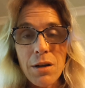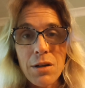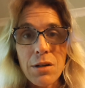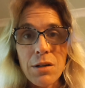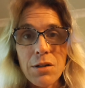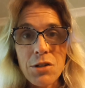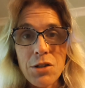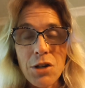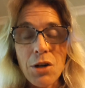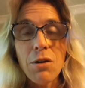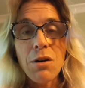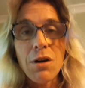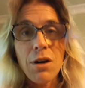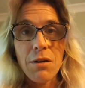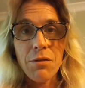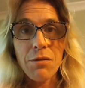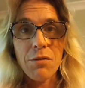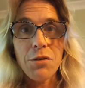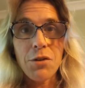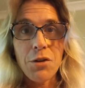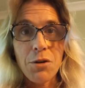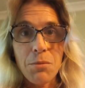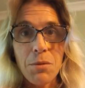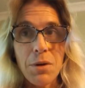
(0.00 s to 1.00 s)
Show off
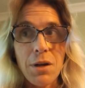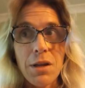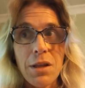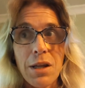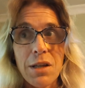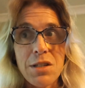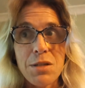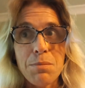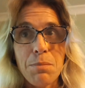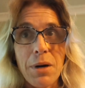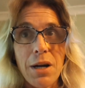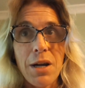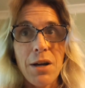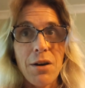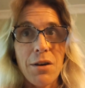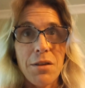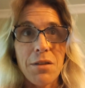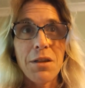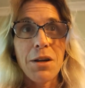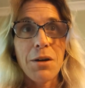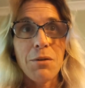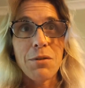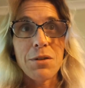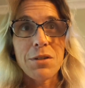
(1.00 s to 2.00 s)
through me. That spider
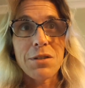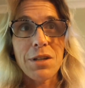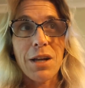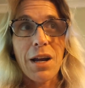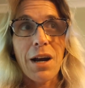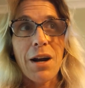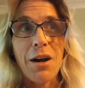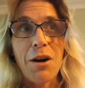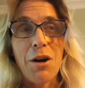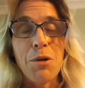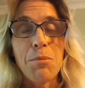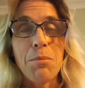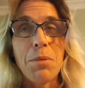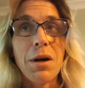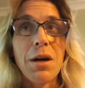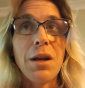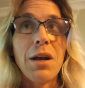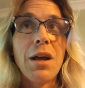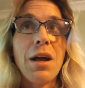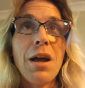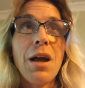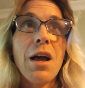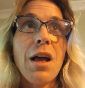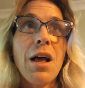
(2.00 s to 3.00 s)
thing was scary, but
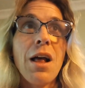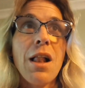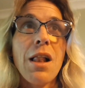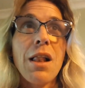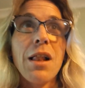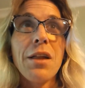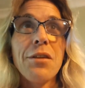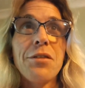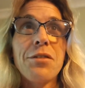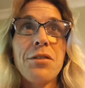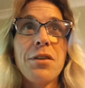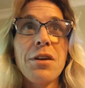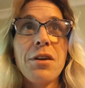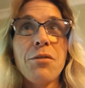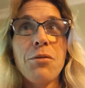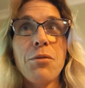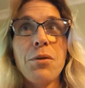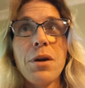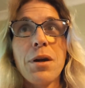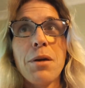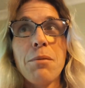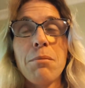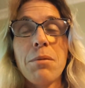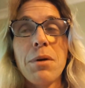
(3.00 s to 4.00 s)
let's see if
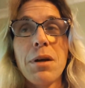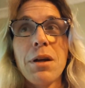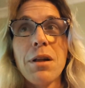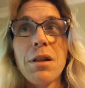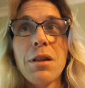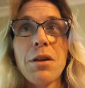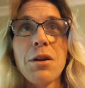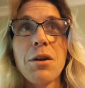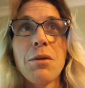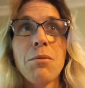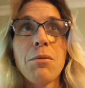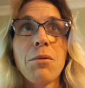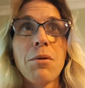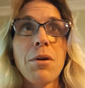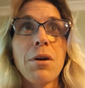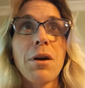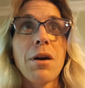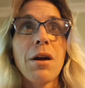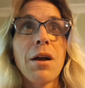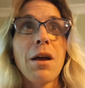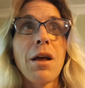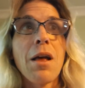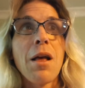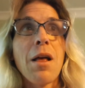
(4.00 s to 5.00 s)
we can be a little more.
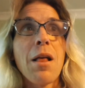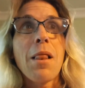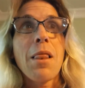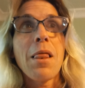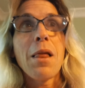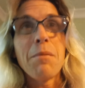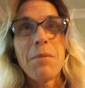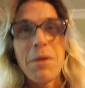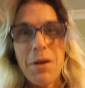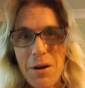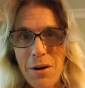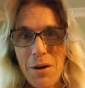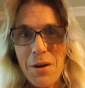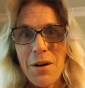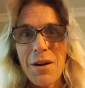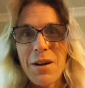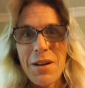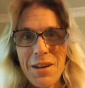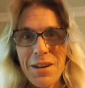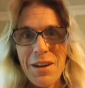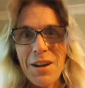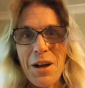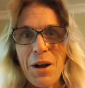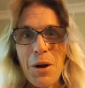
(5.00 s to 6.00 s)
Let me earn
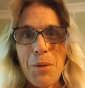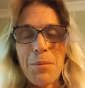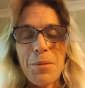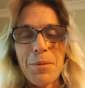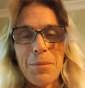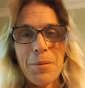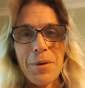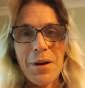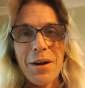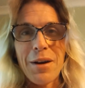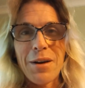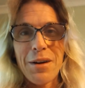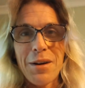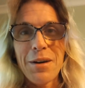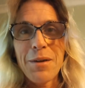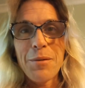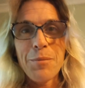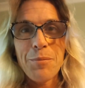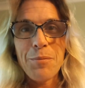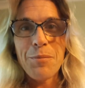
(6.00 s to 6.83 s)
it. I'll be better.